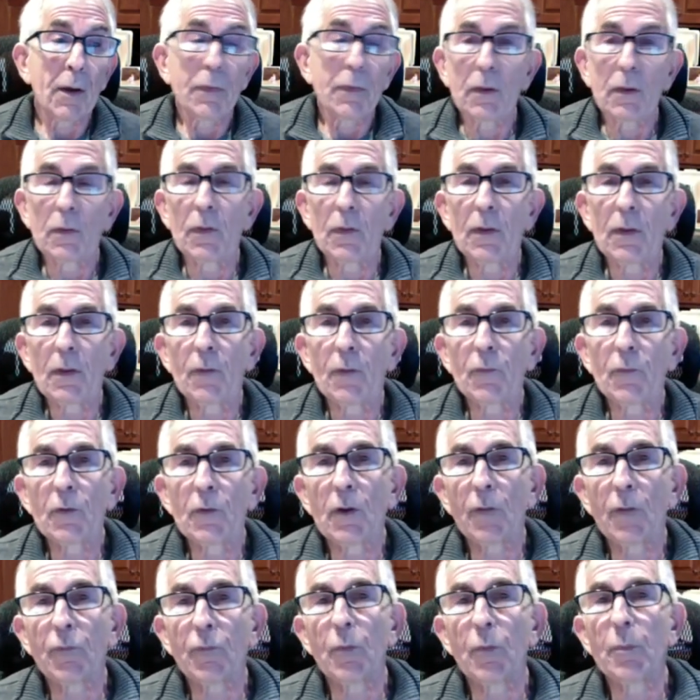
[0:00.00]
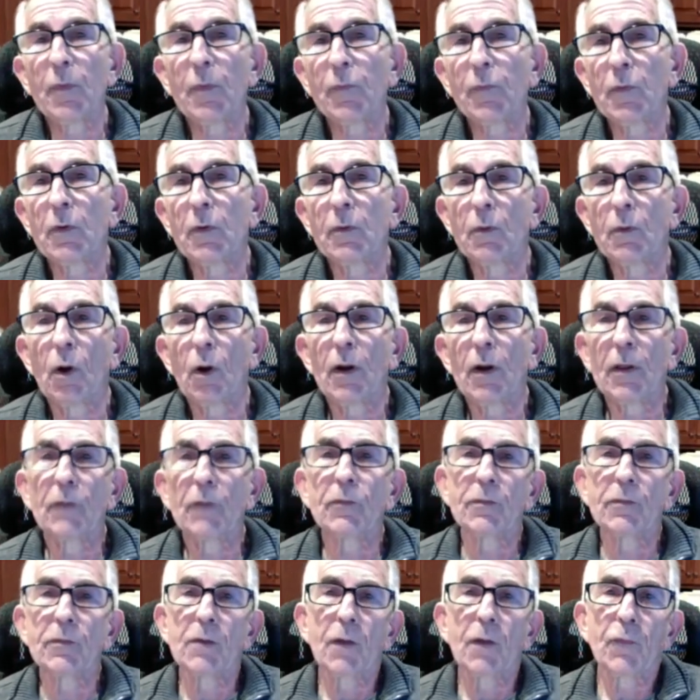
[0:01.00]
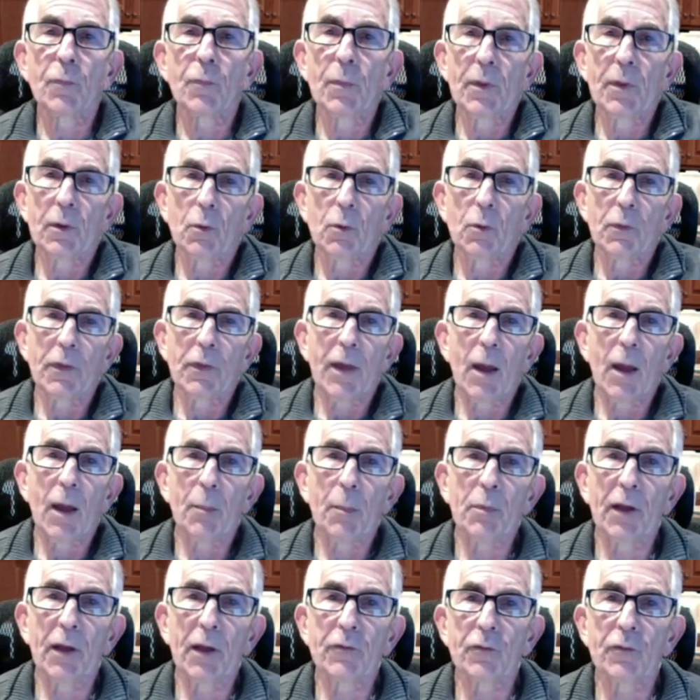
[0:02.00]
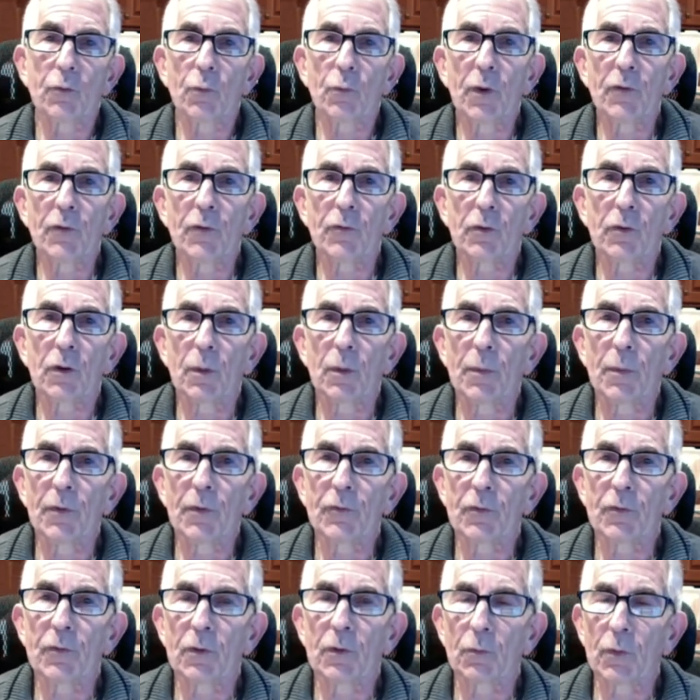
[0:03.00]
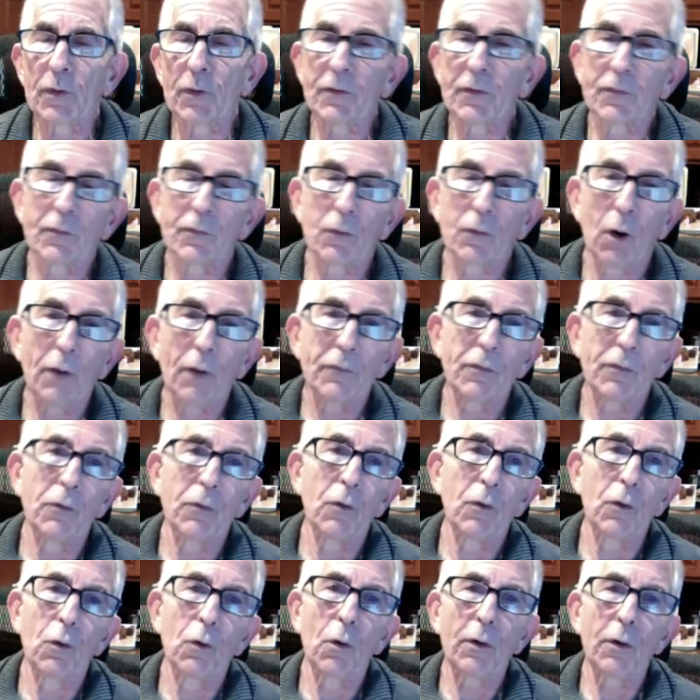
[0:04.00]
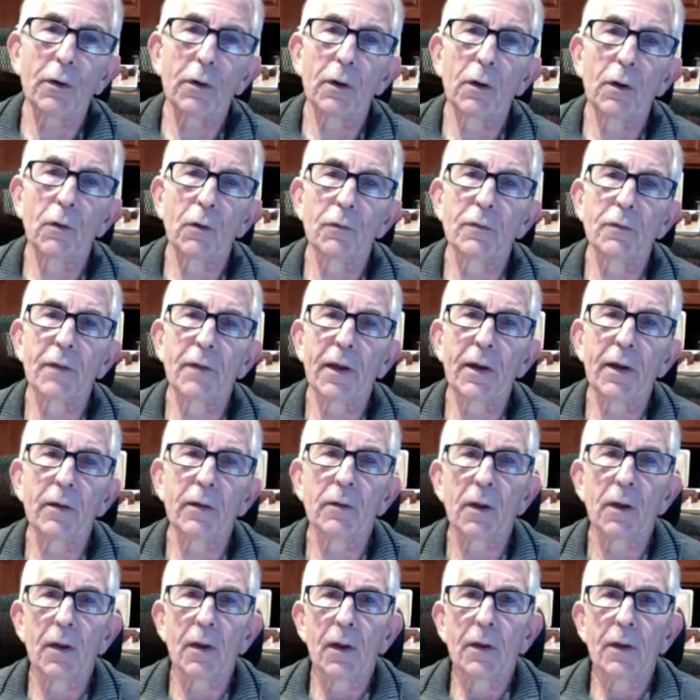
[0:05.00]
If the audience is not familiar with the Appalachian Regional Commission, it really starts in New York and goes down